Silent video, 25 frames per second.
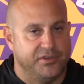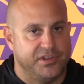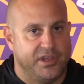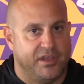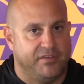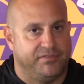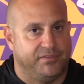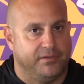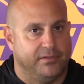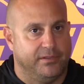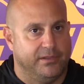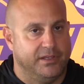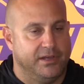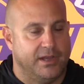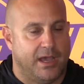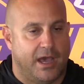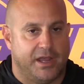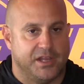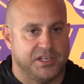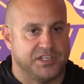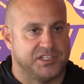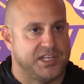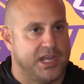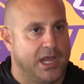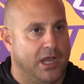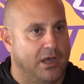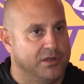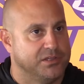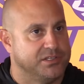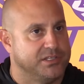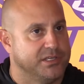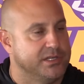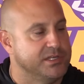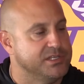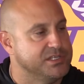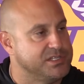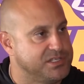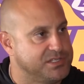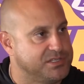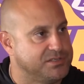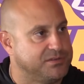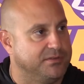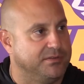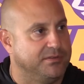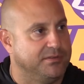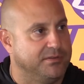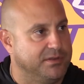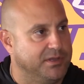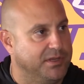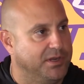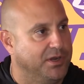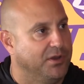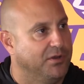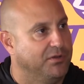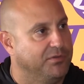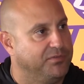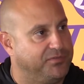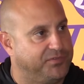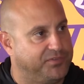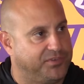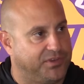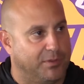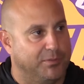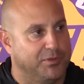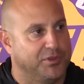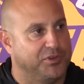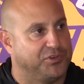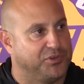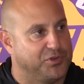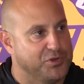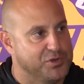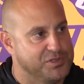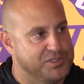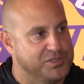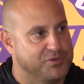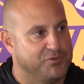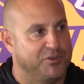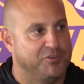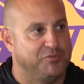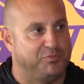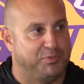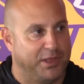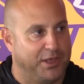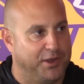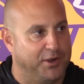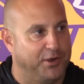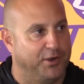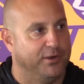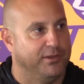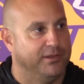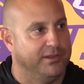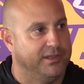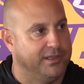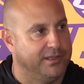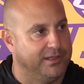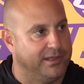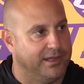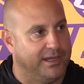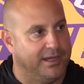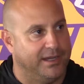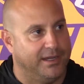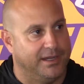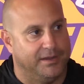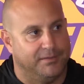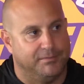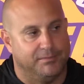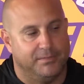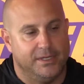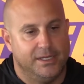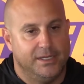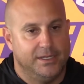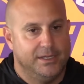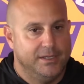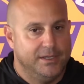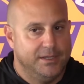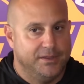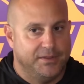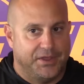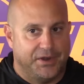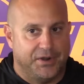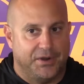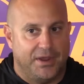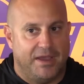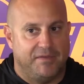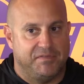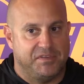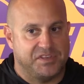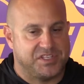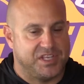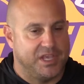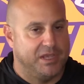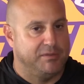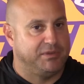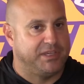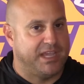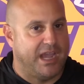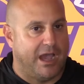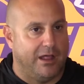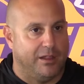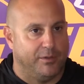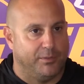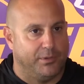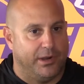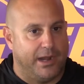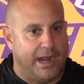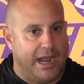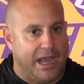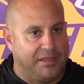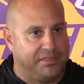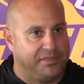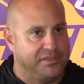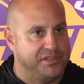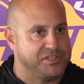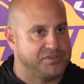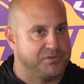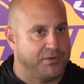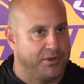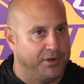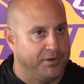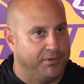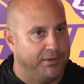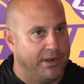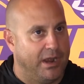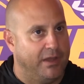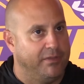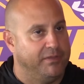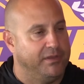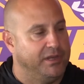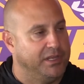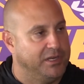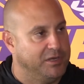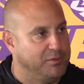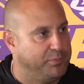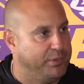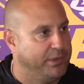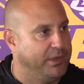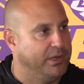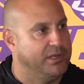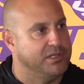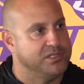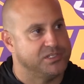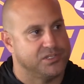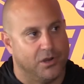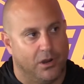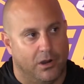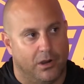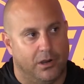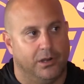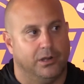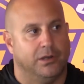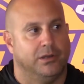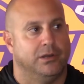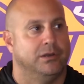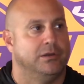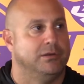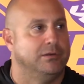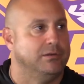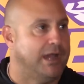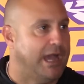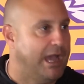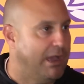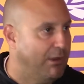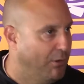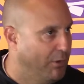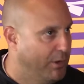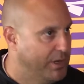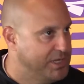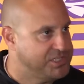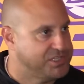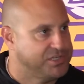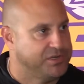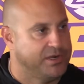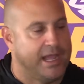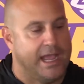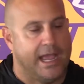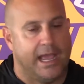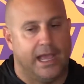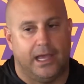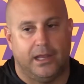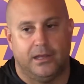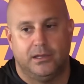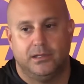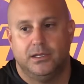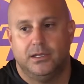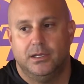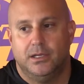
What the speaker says: definitely not as talented as some of the schools that we've played early. They don't have the same caliber athletes running around that Independence, Garden, Iowa Western had.